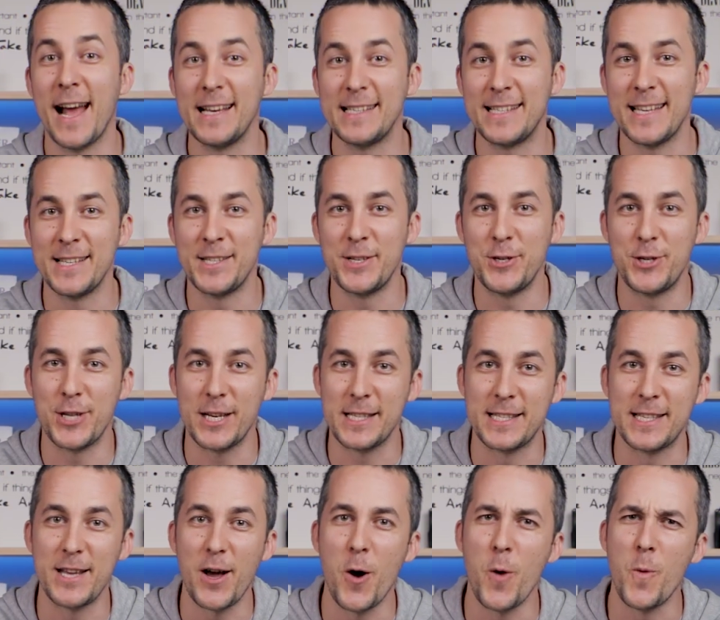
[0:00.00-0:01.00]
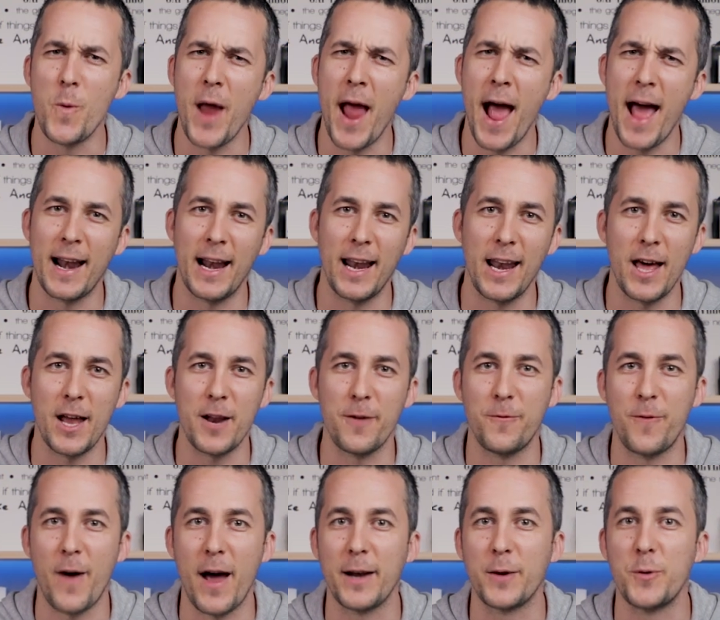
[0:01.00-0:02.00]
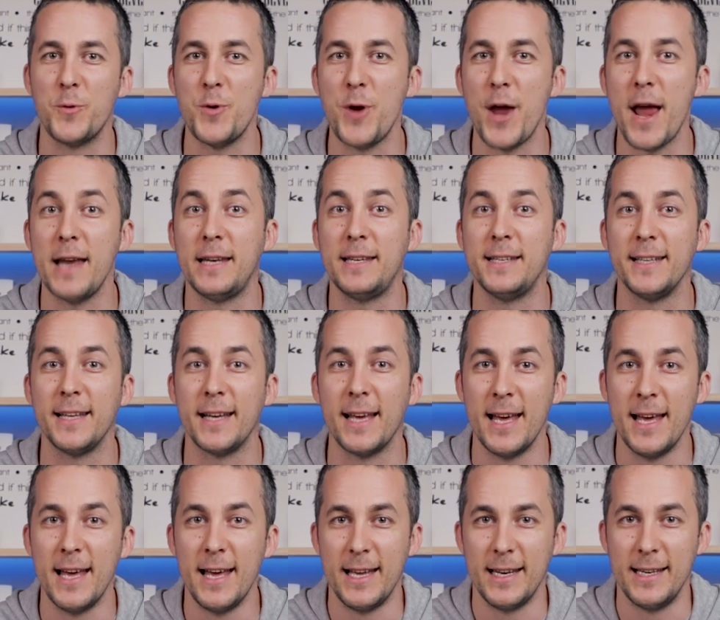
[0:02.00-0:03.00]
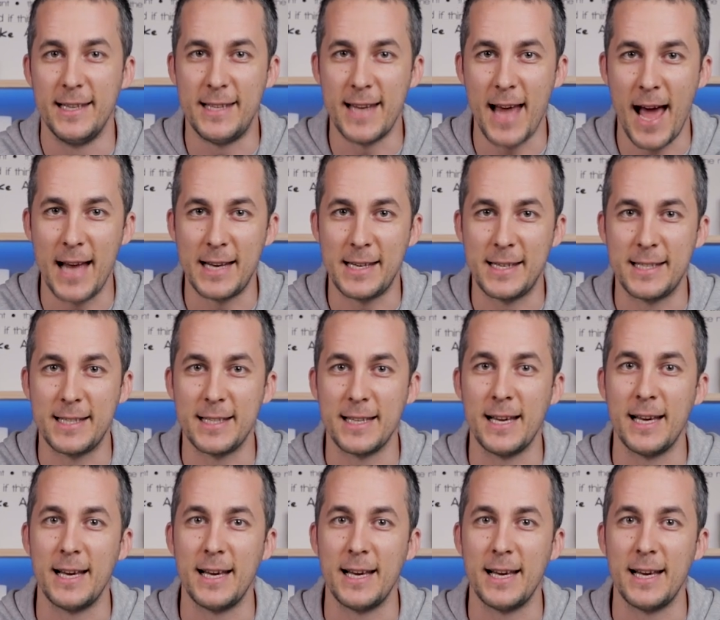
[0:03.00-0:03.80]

guys, as you just saw, we had a lot of fun creating that